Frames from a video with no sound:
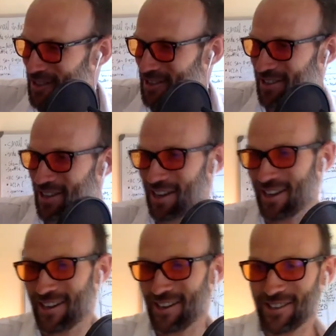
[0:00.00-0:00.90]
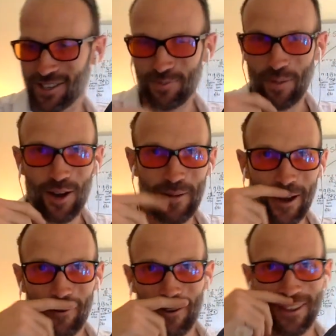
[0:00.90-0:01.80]
is uh, is
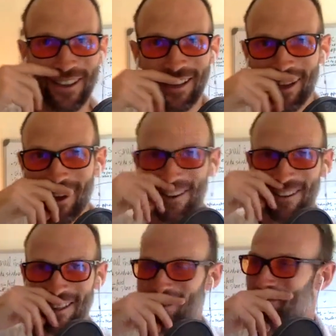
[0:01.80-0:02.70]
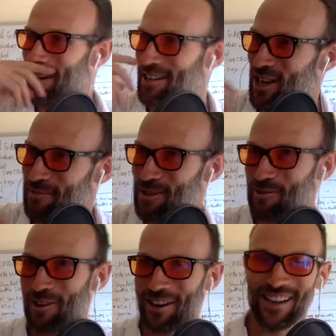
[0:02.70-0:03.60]
experimenting with it there you go that's me
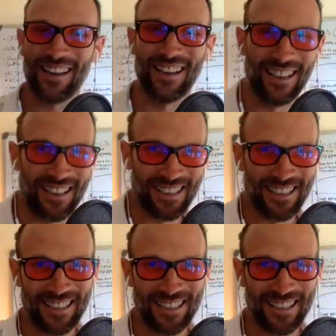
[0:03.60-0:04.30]
james yeah. Swanwick I'm sure there's